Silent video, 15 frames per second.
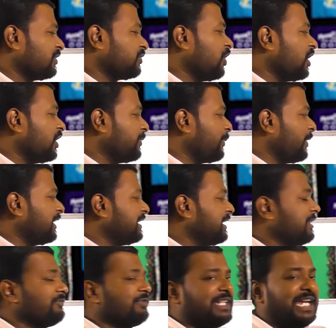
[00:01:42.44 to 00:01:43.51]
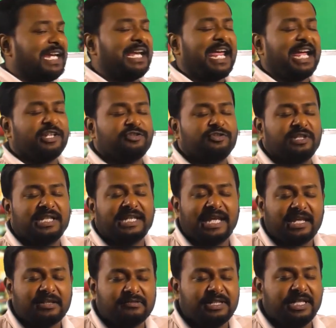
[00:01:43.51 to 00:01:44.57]
solid body, then we can actually
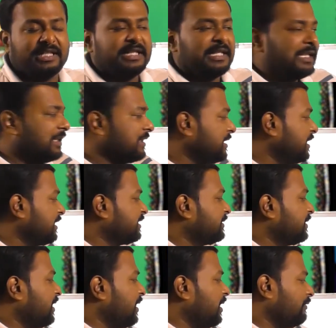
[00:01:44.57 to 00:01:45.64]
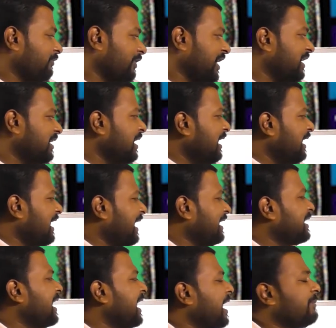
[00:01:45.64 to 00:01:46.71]
calculate its weight
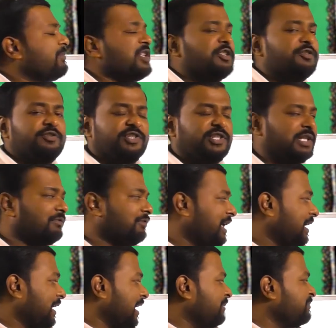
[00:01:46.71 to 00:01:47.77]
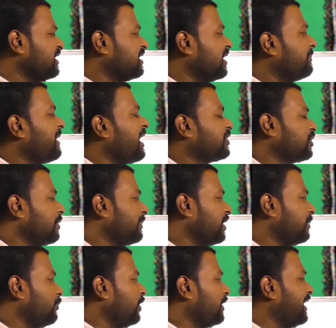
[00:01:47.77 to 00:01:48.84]
like m into g, where m is the mass of
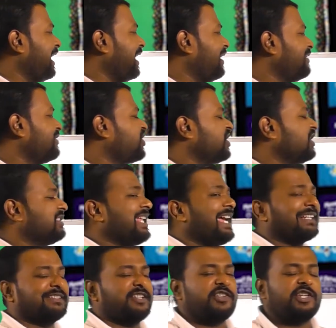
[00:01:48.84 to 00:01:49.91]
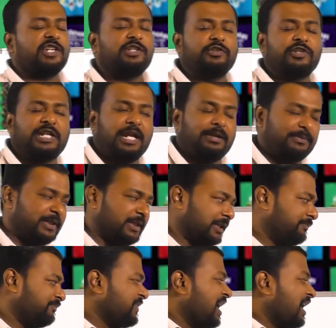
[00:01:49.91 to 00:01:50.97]
that body and g is the acceleration due to
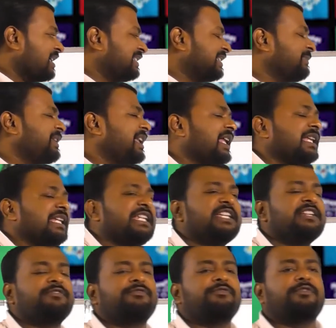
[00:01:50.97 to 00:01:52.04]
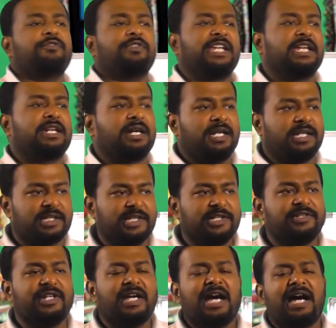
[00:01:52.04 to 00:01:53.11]
gravity. Similarly, if we
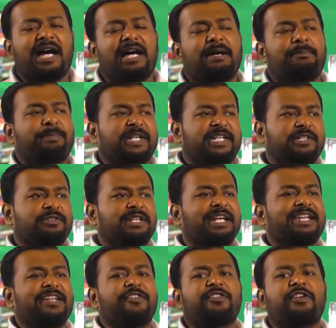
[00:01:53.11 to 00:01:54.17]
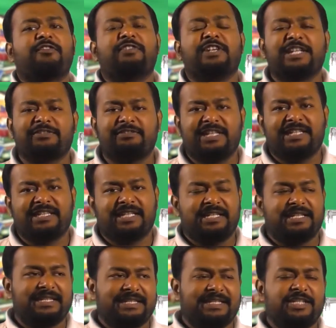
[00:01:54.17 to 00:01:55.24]
conclude a particular case of liquid,
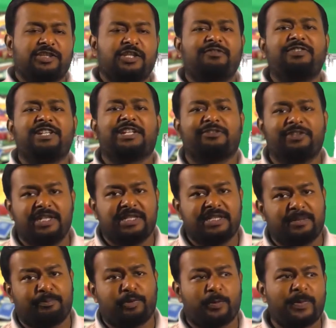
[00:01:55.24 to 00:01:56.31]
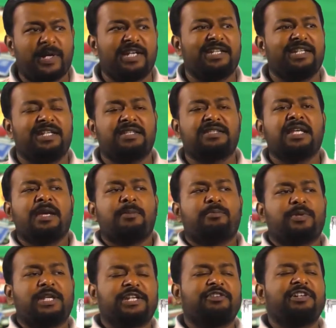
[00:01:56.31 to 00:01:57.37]
then in case of liquid, the property is
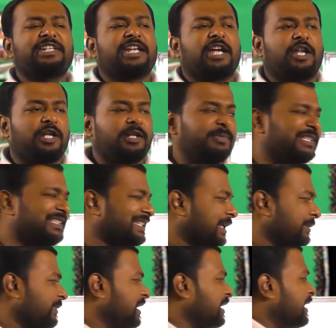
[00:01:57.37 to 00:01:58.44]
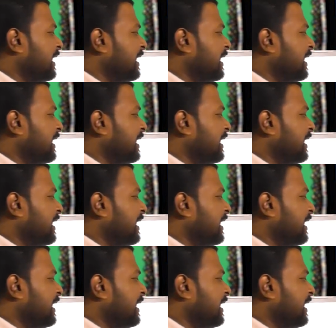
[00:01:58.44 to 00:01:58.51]
liquid cannot be stable